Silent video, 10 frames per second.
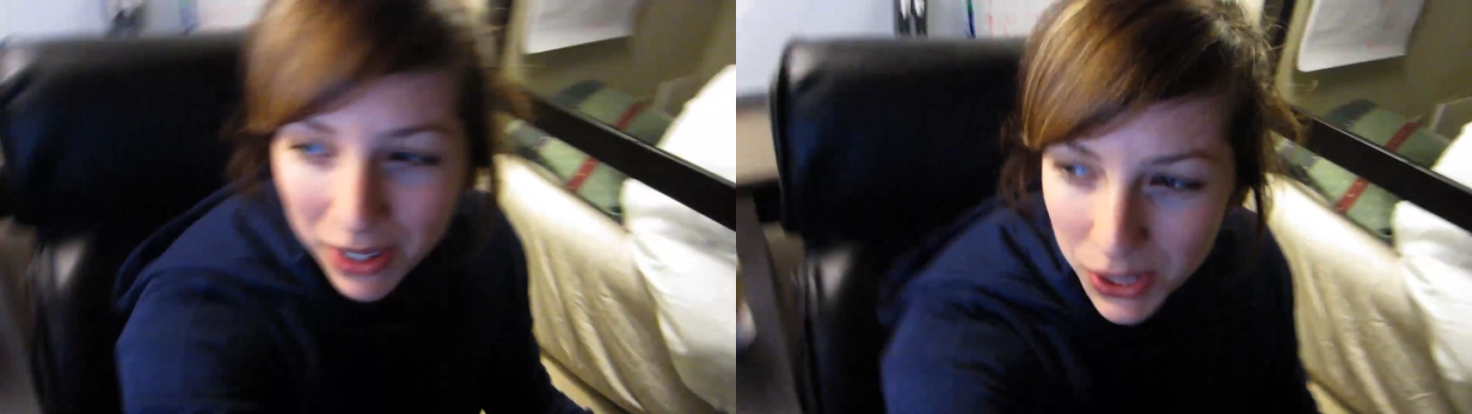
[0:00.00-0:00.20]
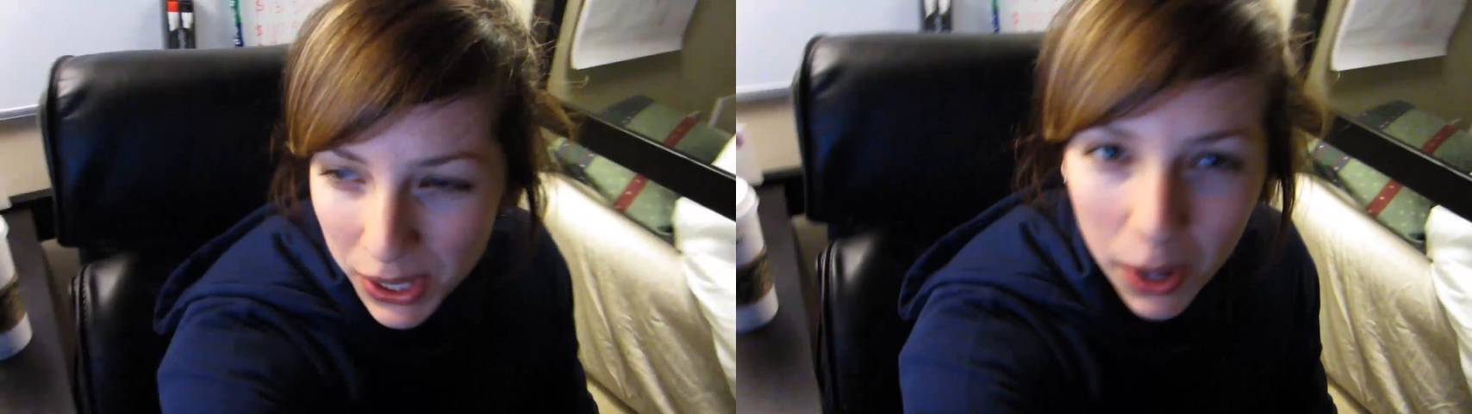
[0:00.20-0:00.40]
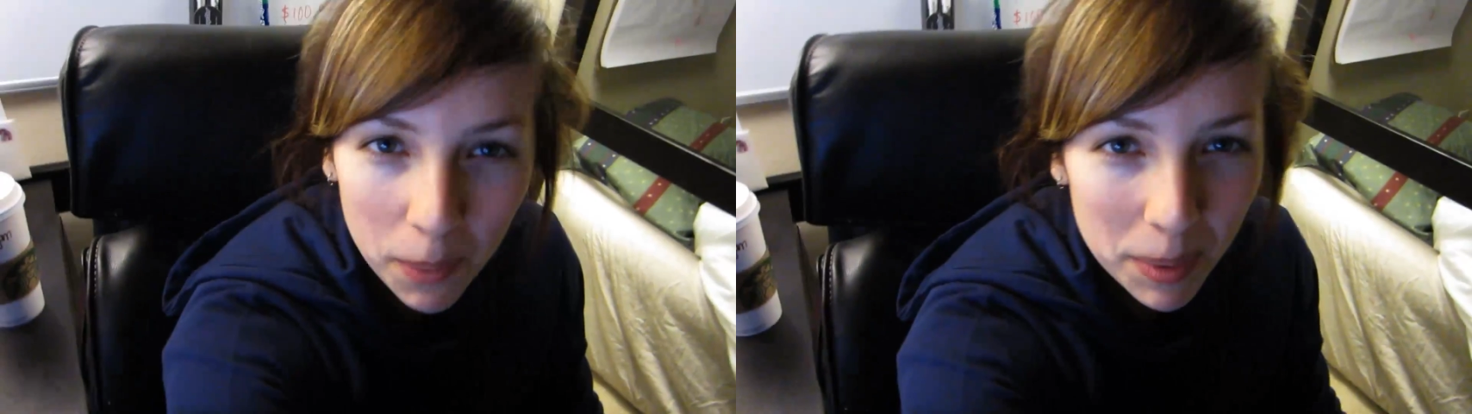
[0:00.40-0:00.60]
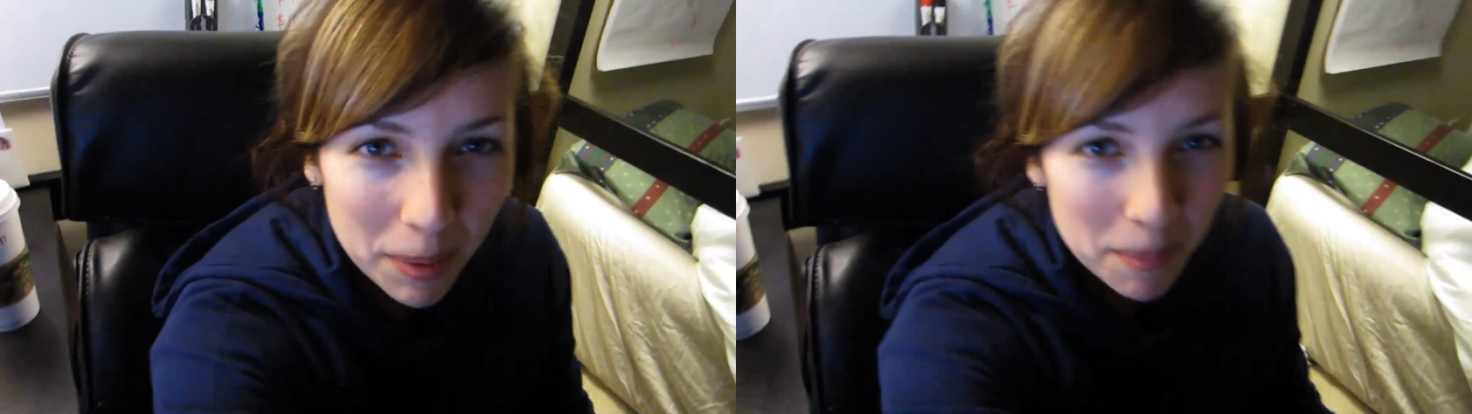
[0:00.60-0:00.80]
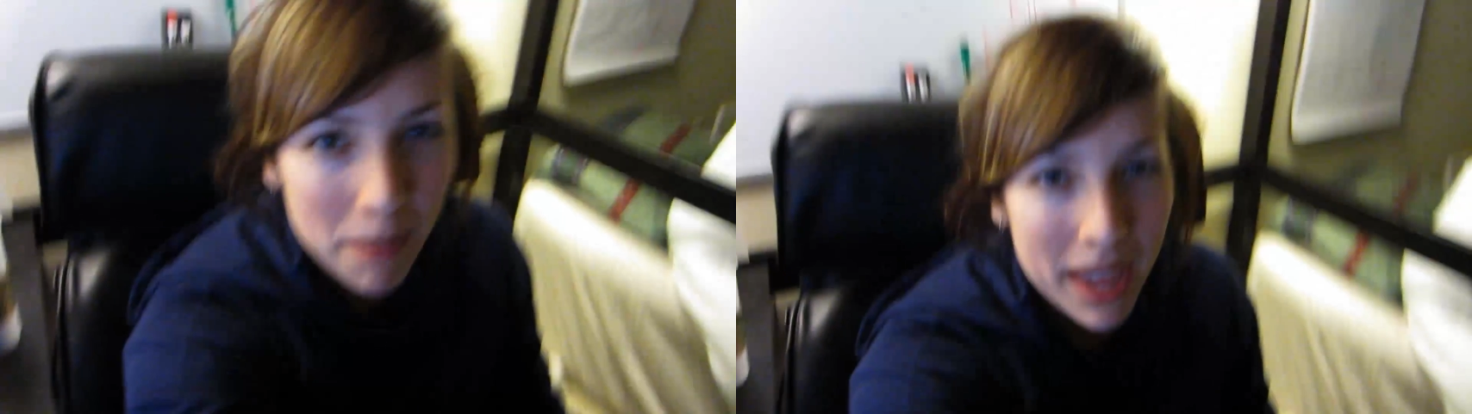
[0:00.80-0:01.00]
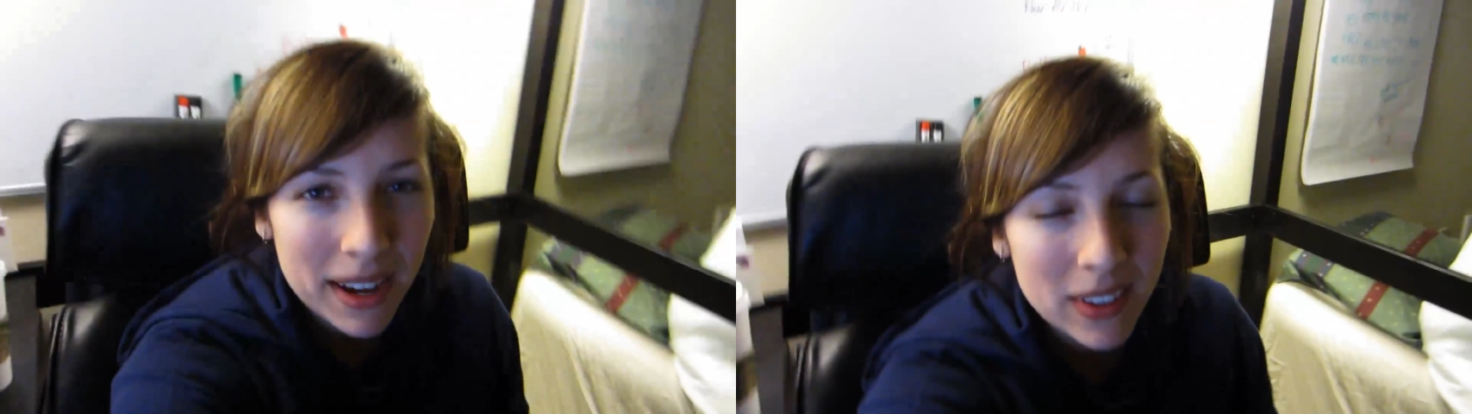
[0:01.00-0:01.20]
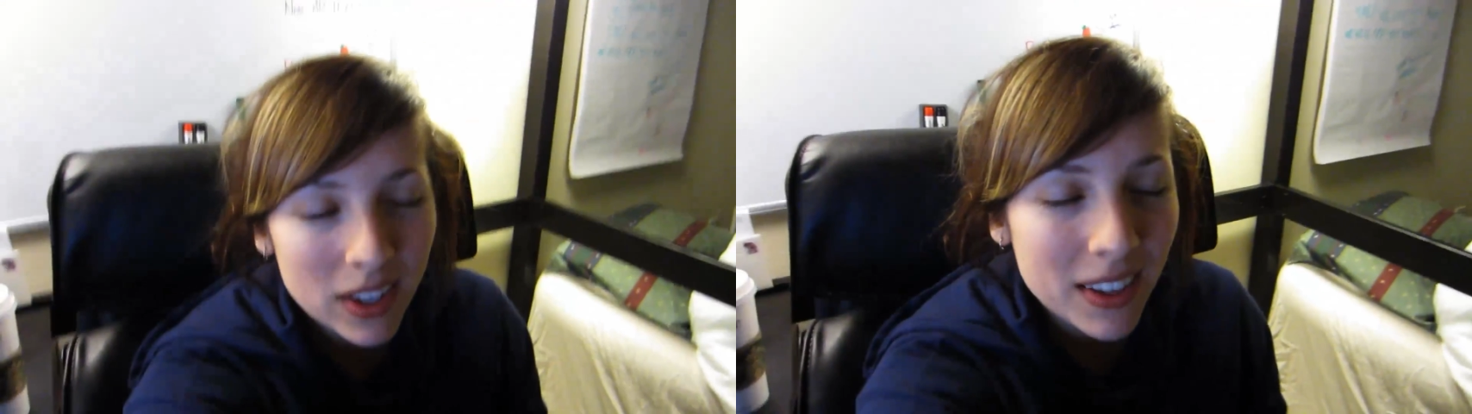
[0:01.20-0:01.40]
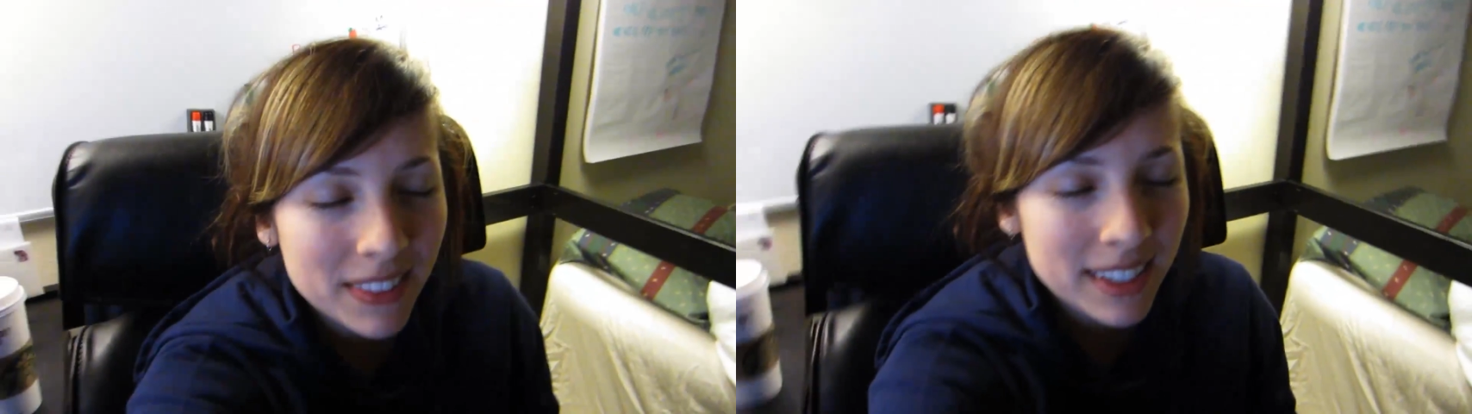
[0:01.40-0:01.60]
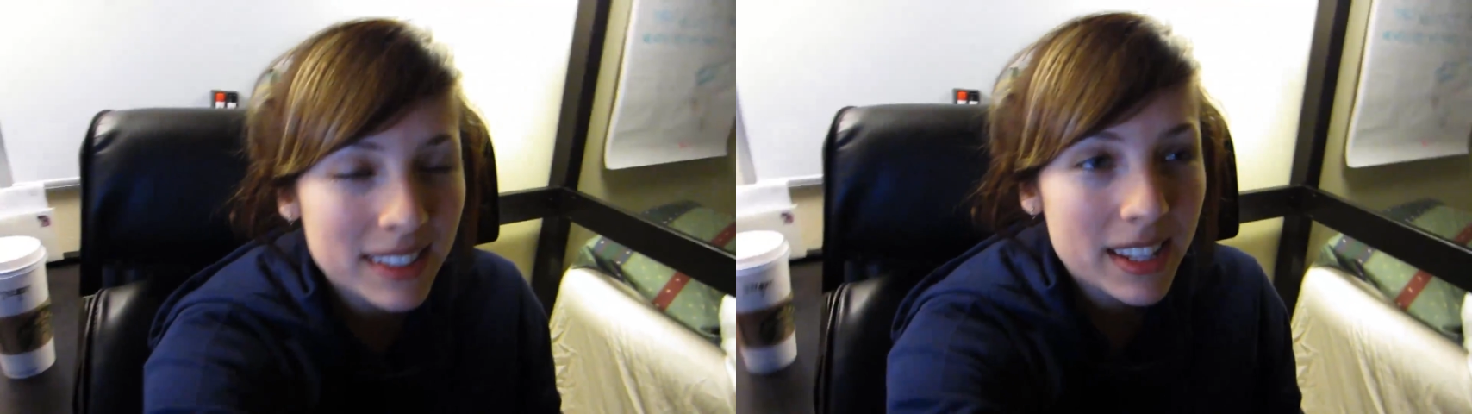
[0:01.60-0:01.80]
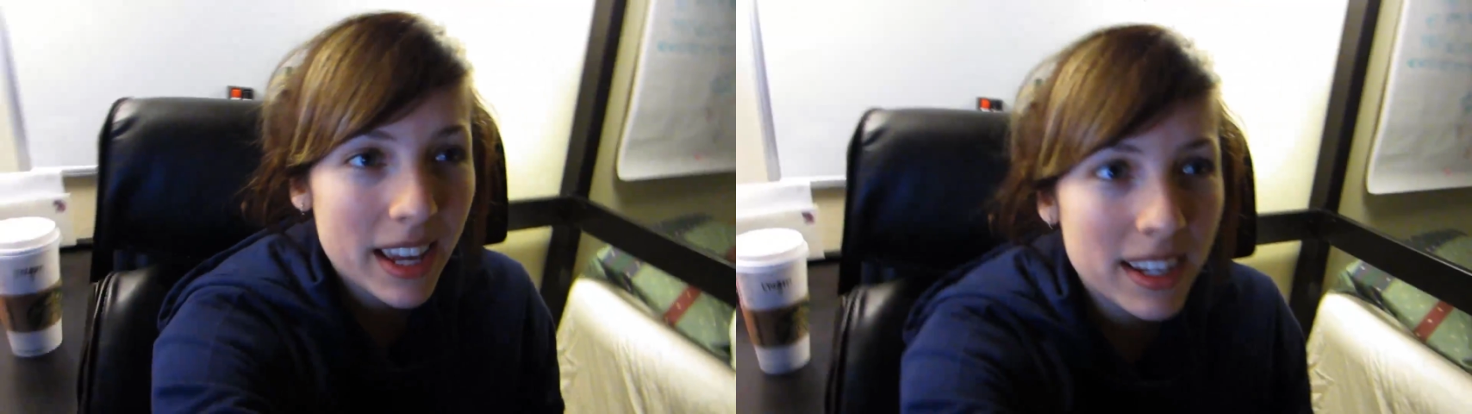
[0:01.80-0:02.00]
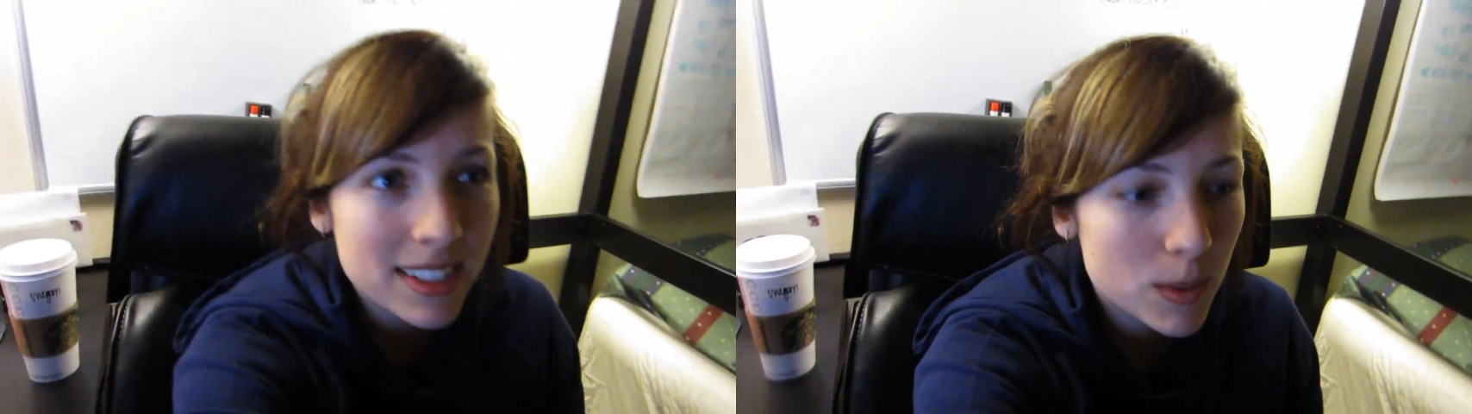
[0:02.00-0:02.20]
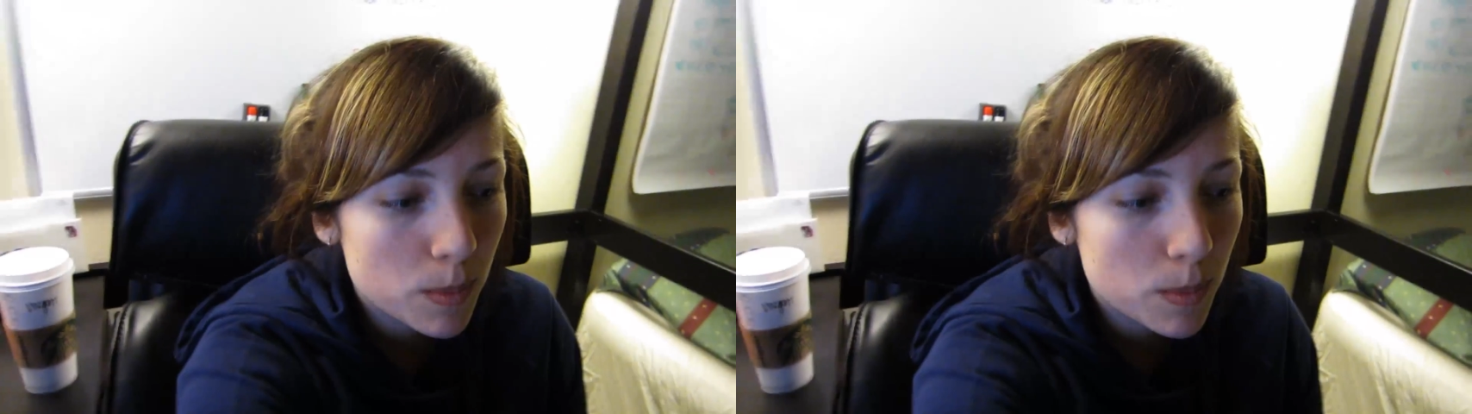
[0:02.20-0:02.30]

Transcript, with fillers: usually open up mail on these days,